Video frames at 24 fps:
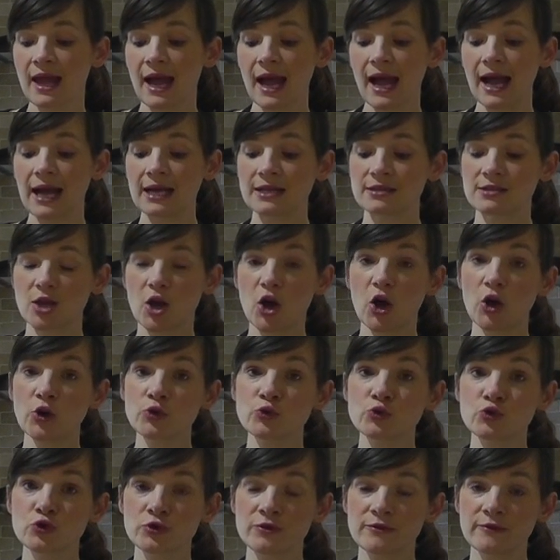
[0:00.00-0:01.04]
and
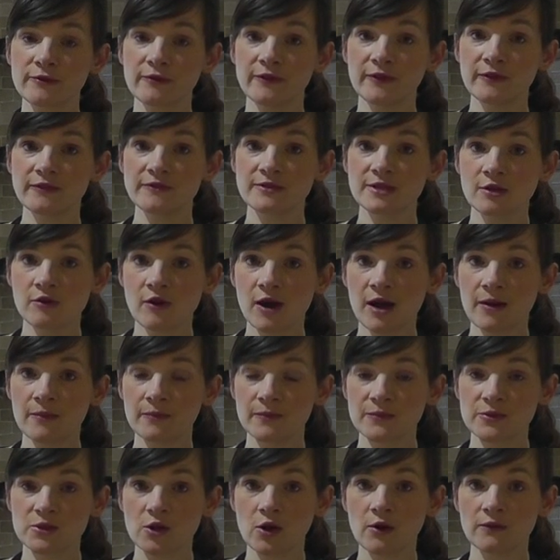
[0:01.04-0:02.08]
150
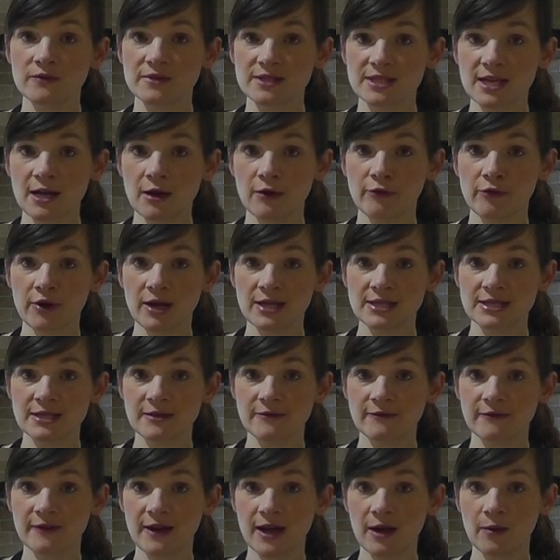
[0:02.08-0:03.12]
grams of
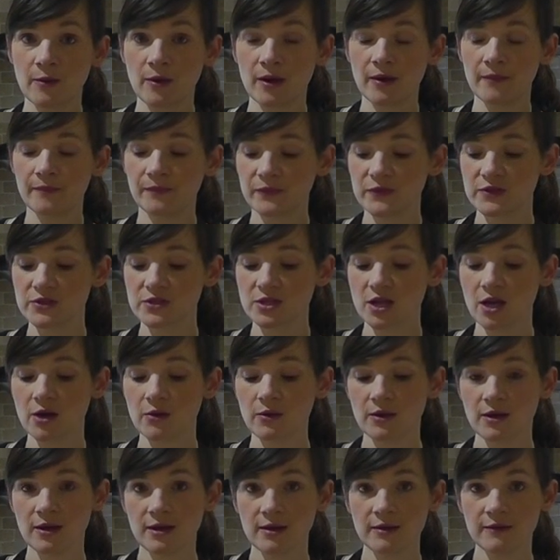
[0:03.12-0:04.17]
self-raising flour.
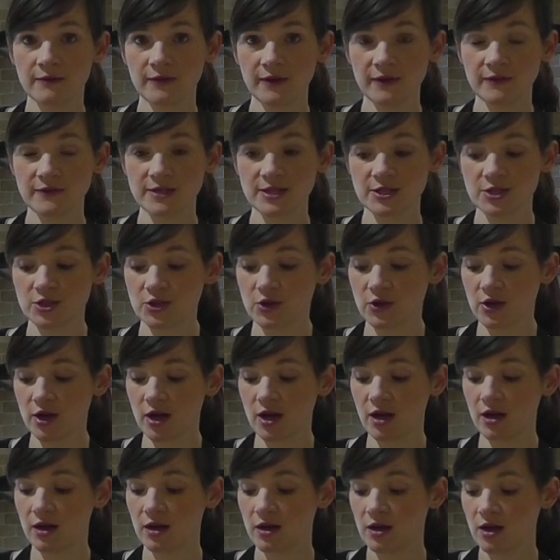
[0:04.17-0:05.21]
So 50
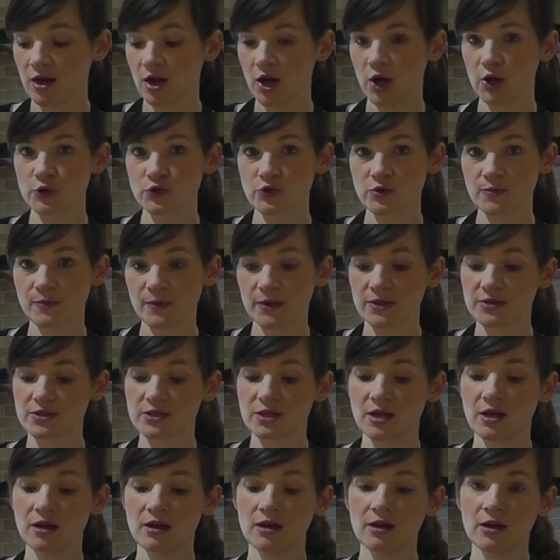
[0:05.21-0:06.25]
sugar, 100
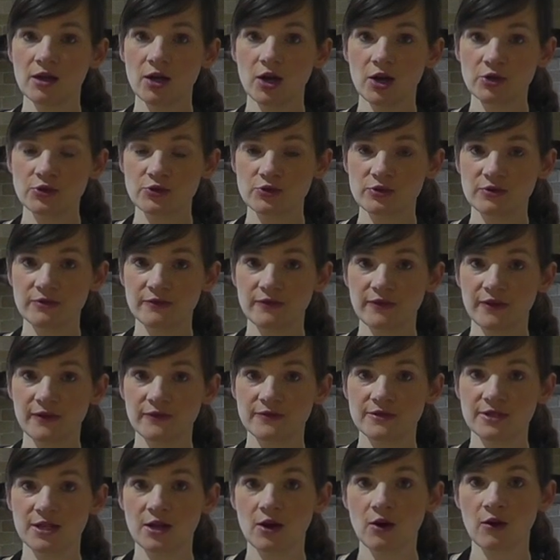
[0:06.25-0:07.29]
butter,
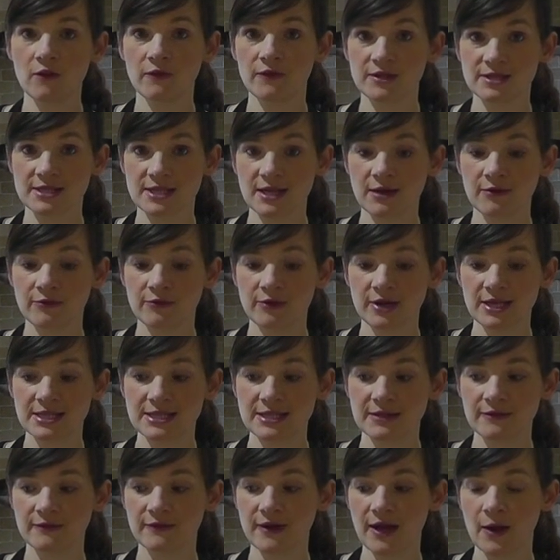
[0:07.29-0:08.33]
150 of the
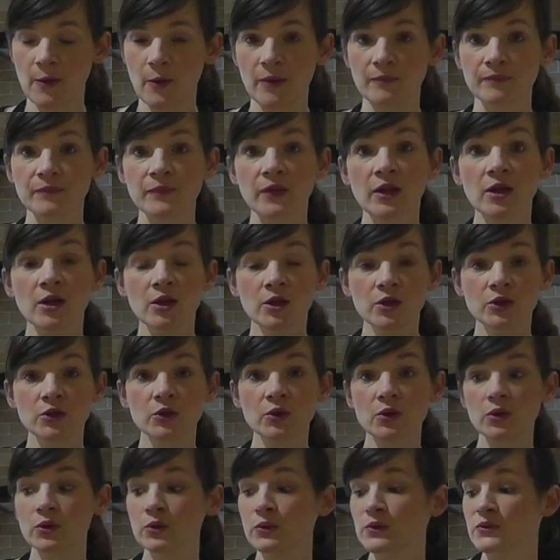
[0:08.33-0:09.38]
self-raising flour.
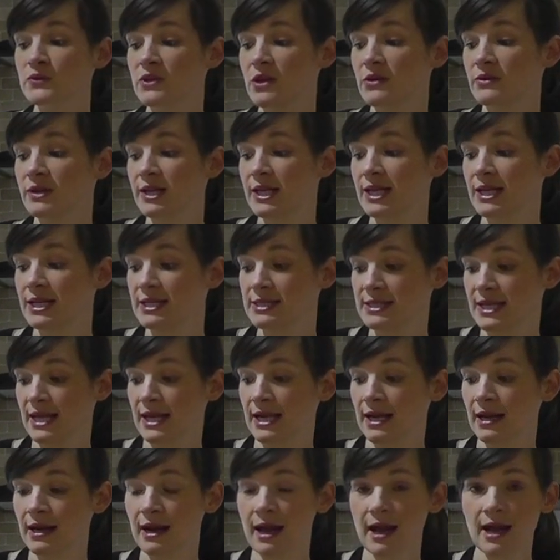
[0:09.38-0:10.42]
You'll also need
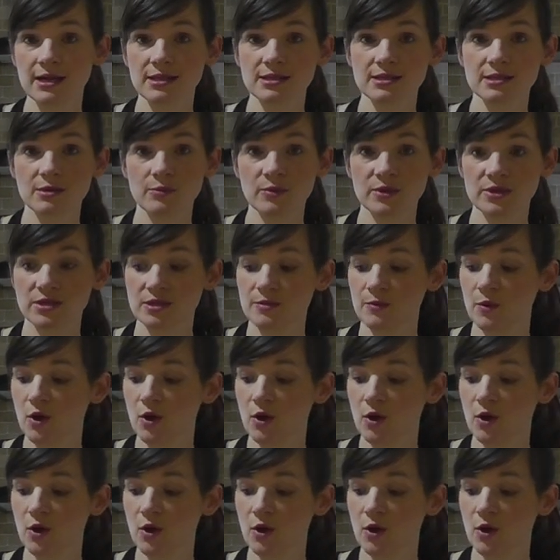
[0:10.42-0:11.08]
a glass with some